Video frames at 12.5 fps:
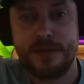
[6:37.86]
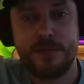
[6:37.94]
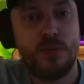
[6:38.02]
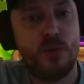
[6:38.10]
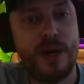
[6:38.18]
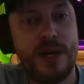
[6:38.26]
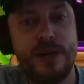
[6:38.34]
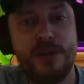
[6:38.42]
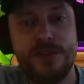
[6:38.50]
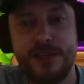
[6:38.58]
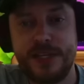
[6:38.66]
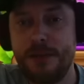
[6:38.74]
More
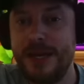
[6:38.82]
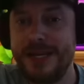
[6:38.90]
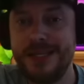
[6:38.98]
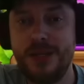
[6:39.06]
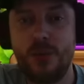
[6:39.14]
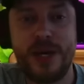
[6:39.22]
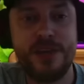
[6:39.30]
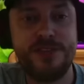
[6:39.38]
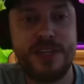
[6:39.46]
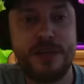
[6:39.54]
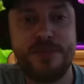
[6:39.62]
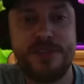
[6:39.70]
wilds. Okay, I'm liking the
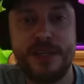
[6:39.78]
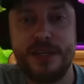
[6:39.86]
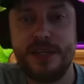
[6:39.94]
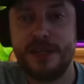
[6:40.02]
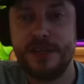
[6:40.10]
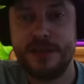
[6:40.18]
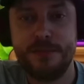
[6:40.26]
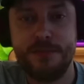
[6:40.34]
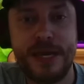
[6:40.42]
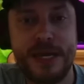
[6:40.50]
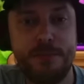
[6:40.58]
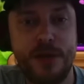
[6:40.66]
wilds that I'm seeing.
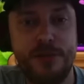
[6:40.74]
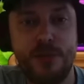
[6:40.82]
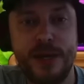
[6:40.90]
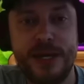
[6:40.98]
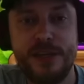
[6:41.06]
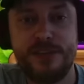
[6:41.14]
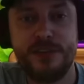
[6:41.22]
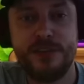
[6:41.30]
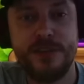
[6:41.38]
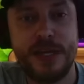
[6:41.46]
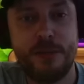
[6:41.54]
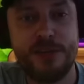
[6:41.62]
Paying both ways.
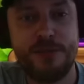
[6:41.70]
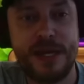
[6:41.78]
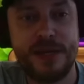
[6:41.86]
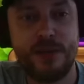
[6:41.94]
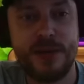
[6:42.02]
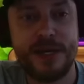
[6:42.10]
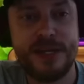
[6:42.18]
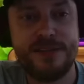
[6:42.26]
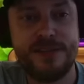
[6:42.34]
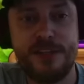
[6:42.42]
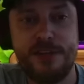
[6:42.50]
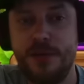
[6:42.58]
That one's paying quite
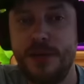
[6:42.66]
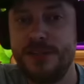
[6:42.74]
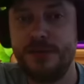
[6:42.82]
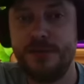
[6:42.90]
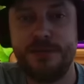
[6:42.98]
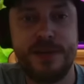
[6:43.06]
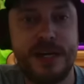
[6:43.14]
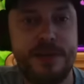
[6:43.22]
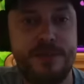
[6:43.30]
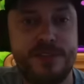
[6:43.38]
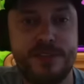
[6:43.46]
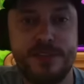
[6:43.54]
nicely. three rand
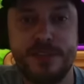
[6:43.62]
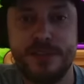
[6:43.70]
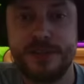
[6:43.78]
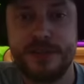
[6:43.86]
seventy-fives.